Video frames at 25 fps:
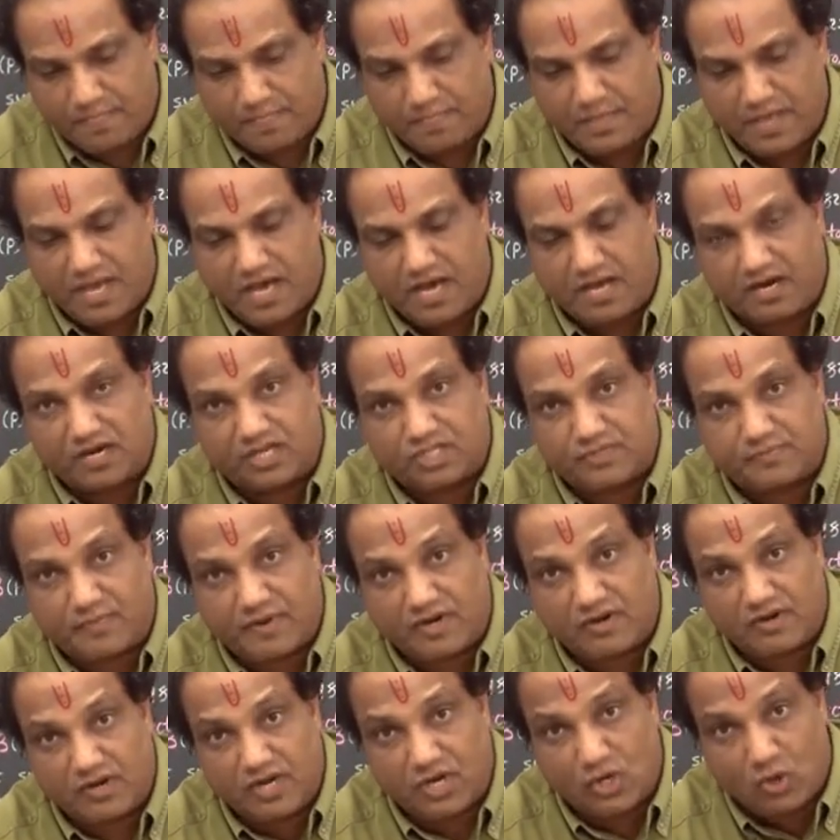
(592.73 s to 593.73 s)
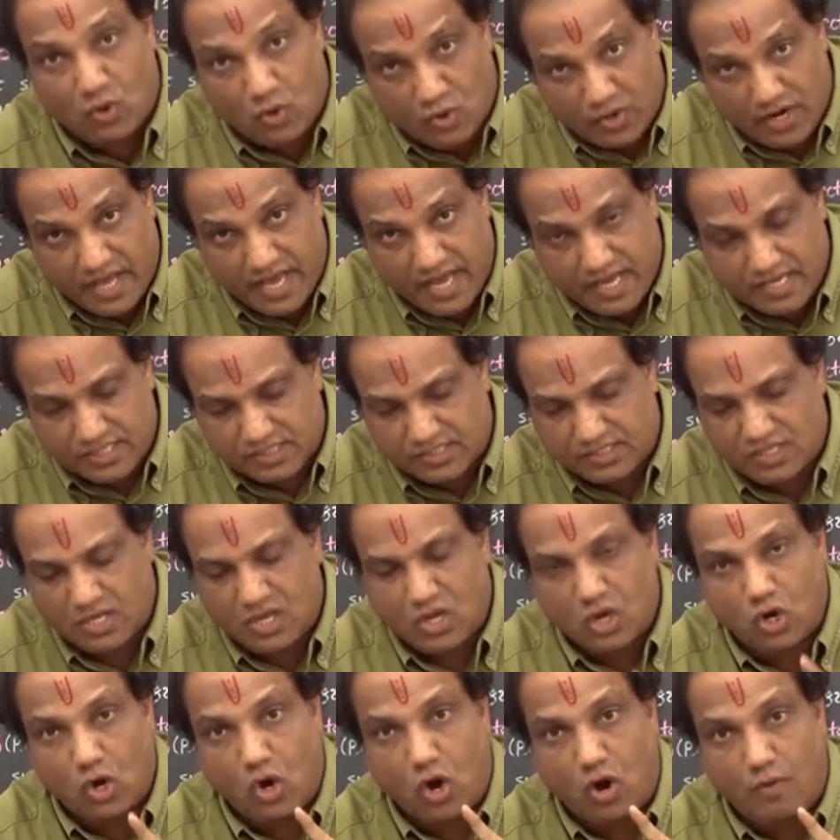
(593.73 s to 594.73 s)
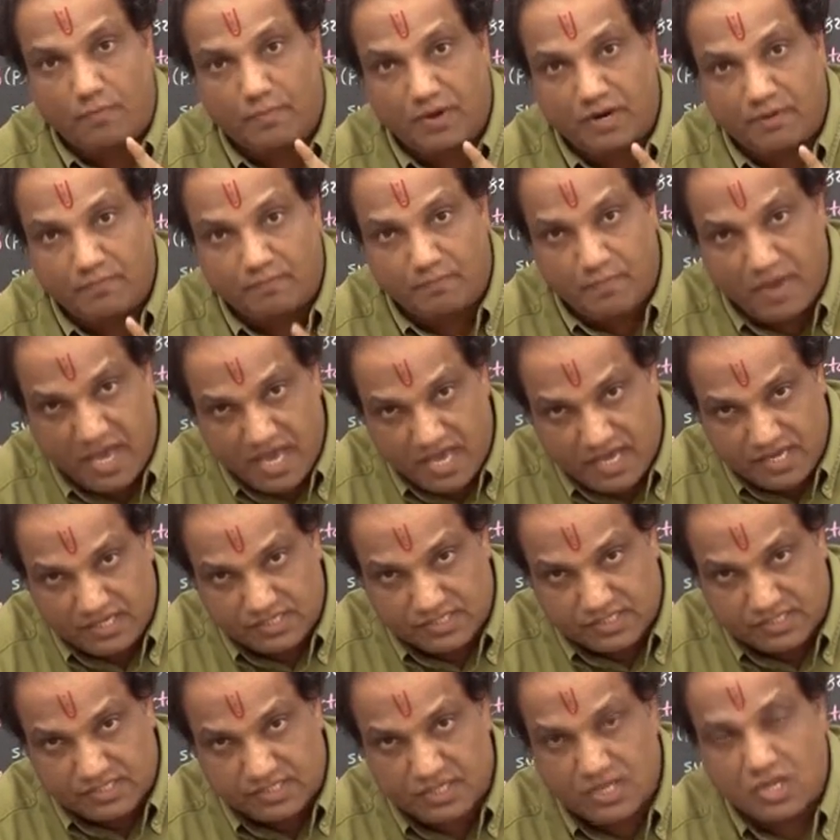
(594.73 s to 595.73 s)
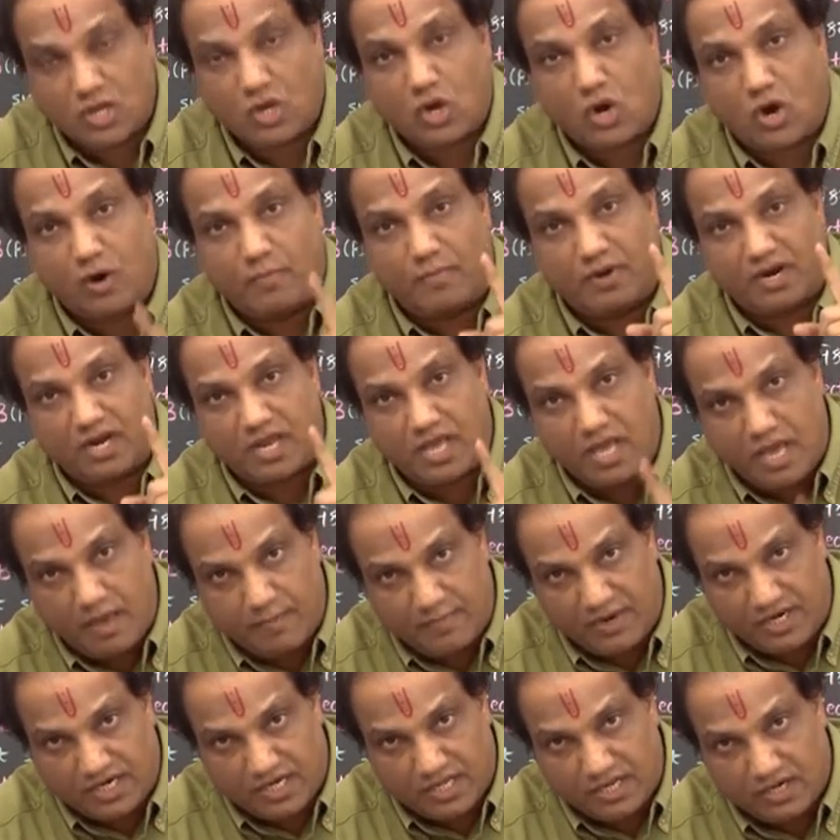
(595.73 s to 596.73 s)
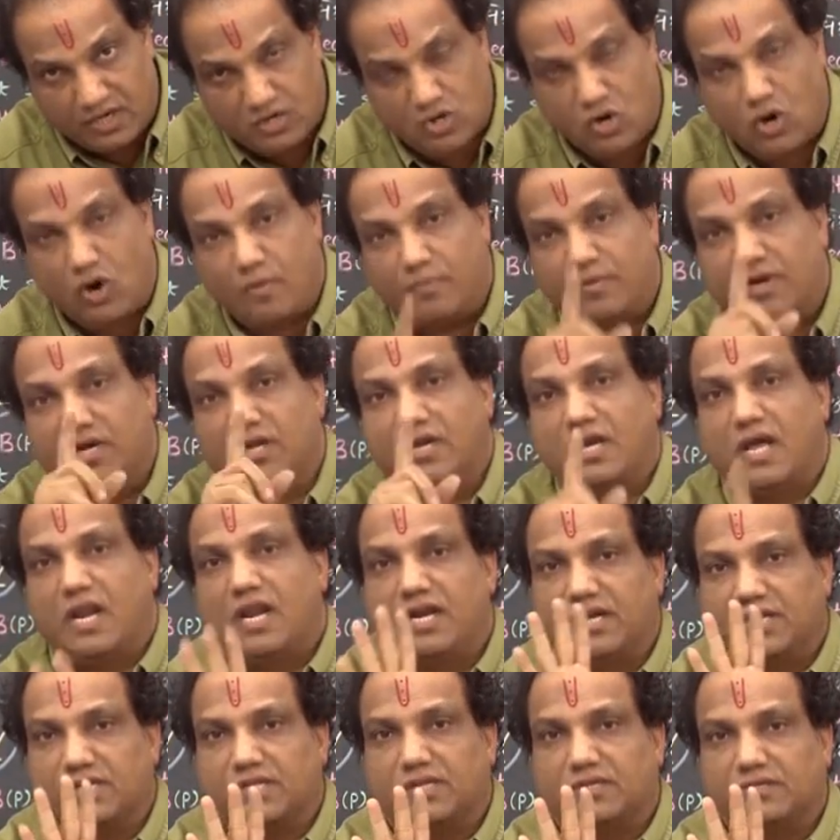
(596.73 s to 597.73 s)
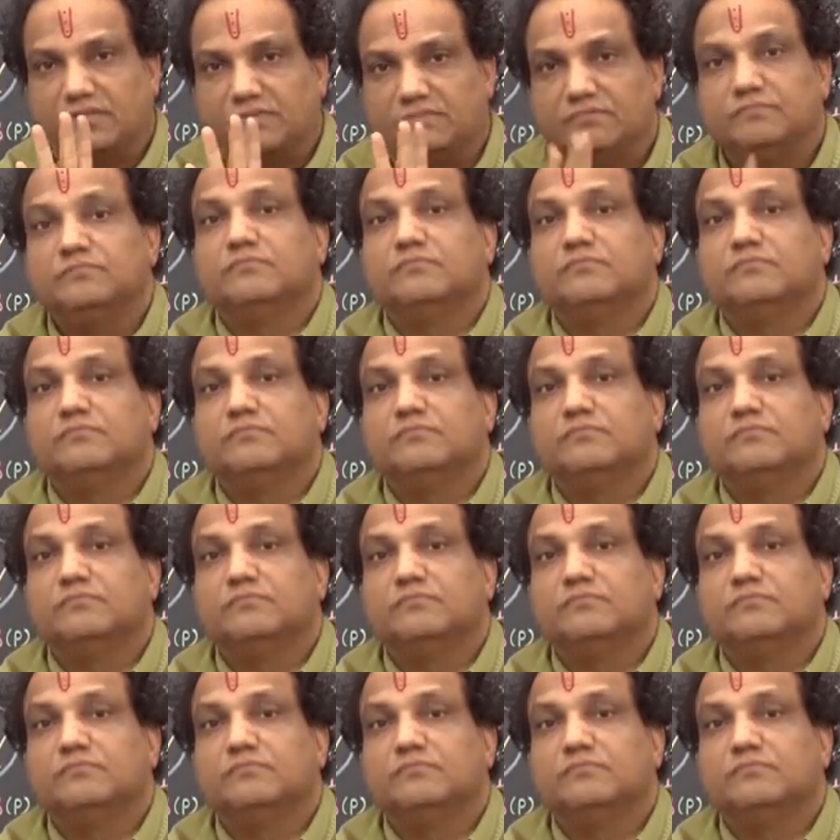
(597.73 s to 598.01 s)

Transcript: They are respectively known as common base, common emitter, common collector.